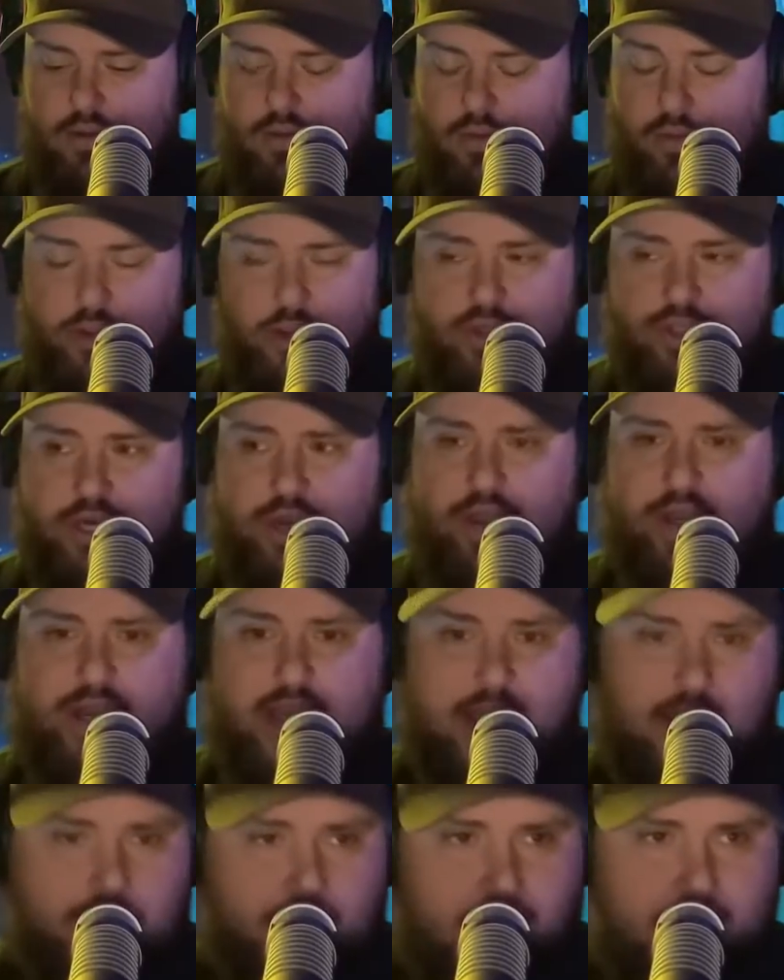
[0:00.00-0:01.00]
Well, those are the
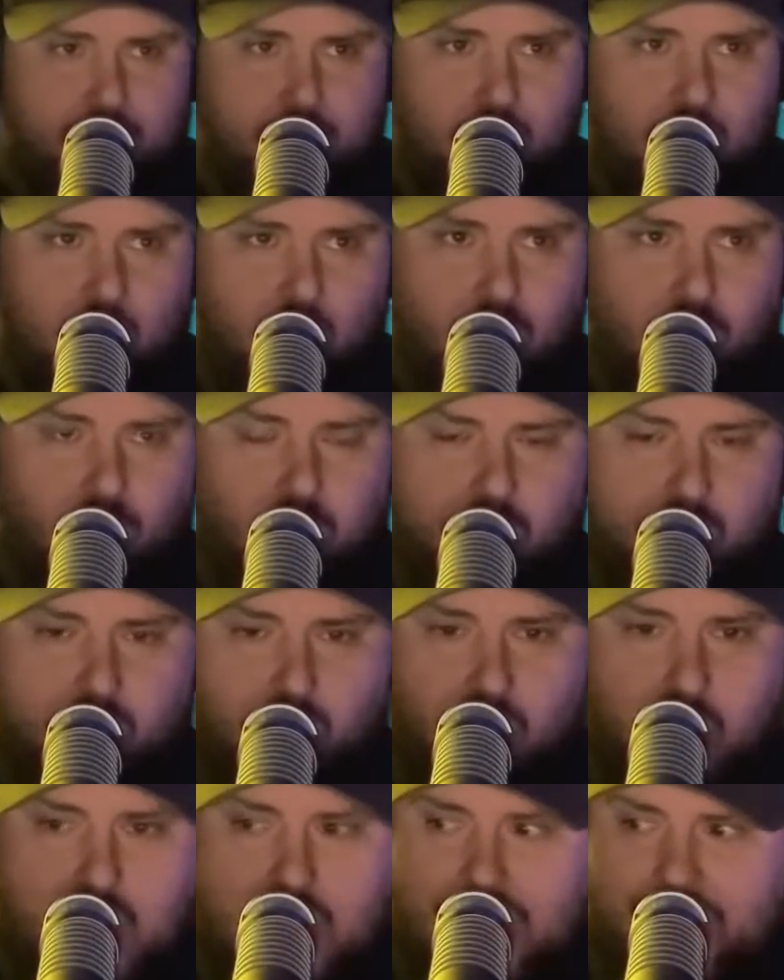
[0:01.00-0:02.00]
kind of
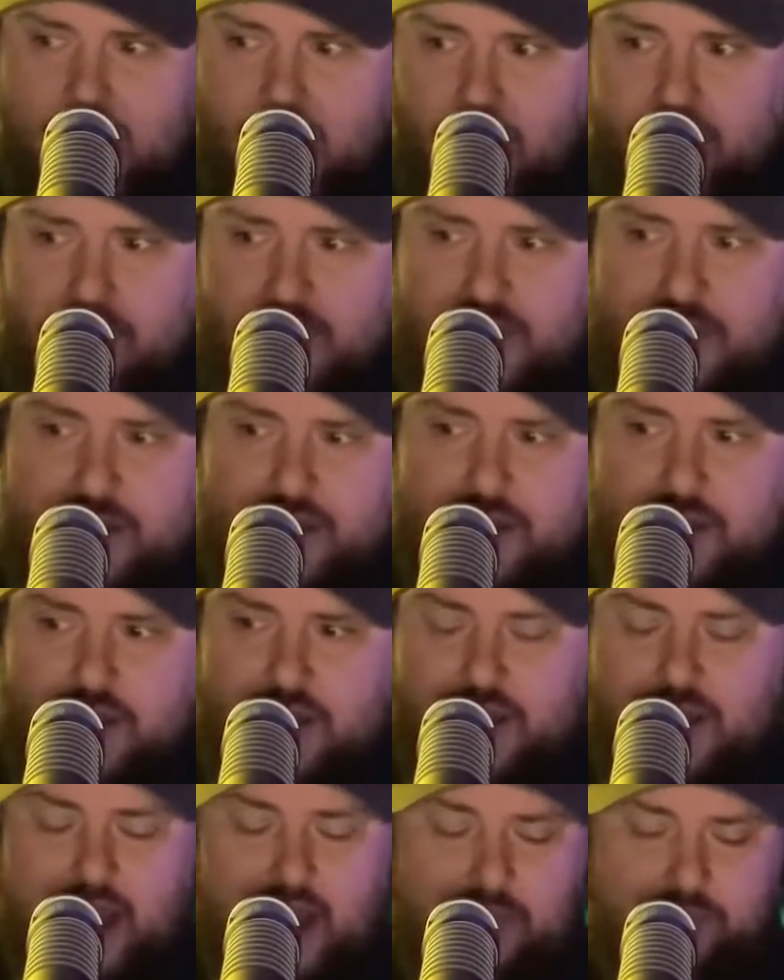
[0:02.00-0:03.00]
people I don't need,
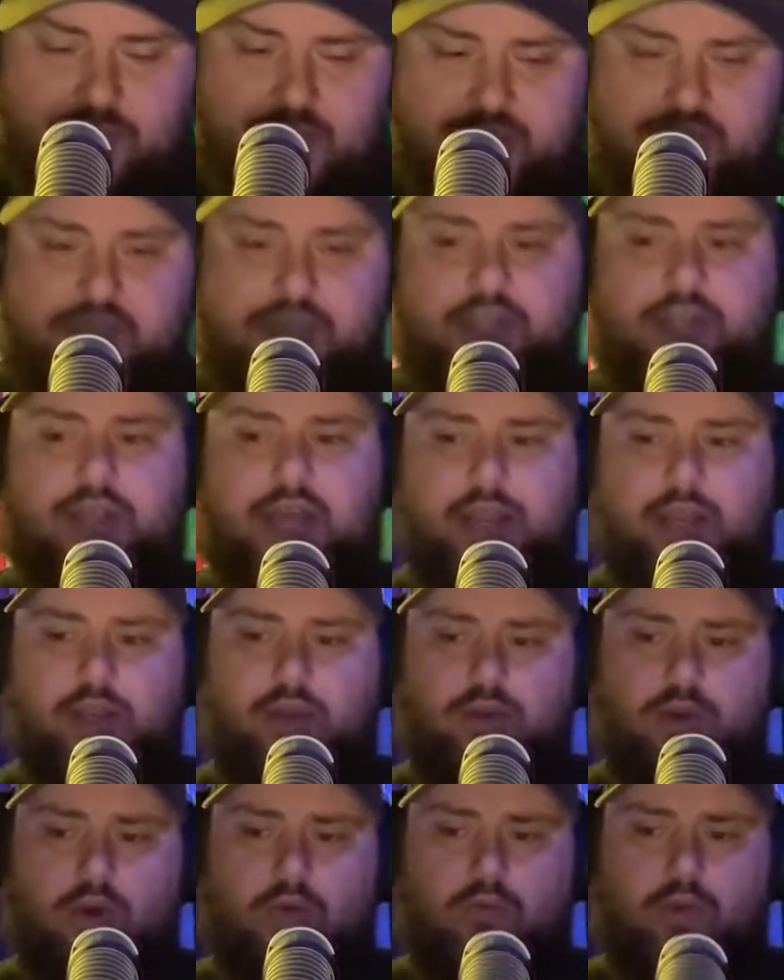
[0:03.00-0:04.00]
and I'm guessing that
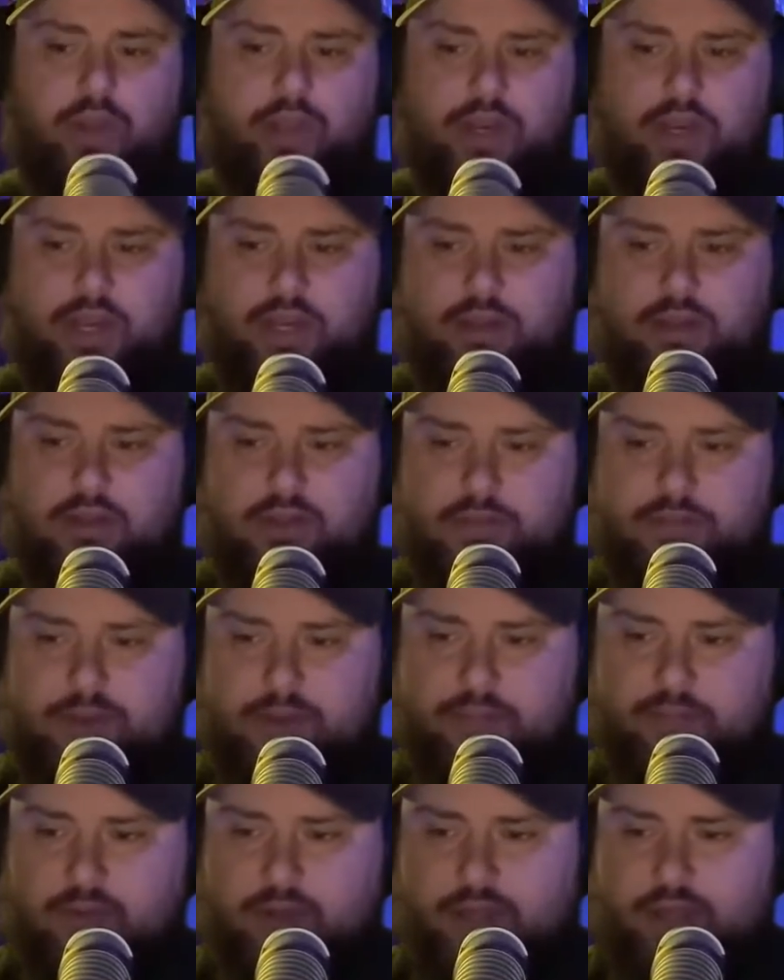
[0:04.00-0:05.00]
you don't really need those
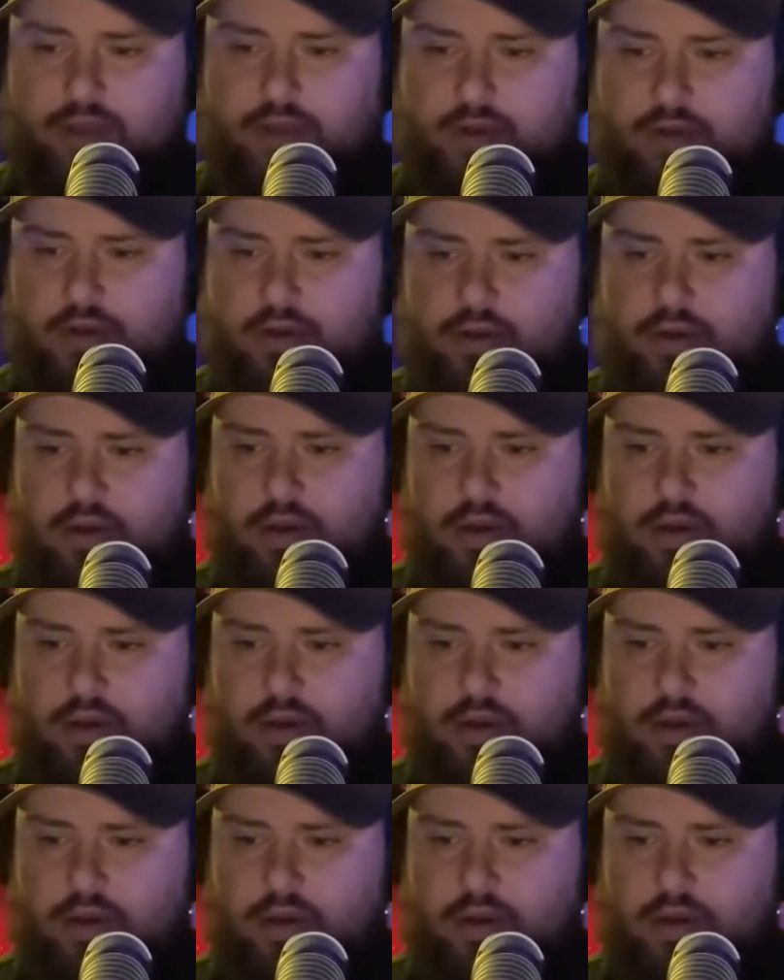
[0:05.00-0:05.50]
people either.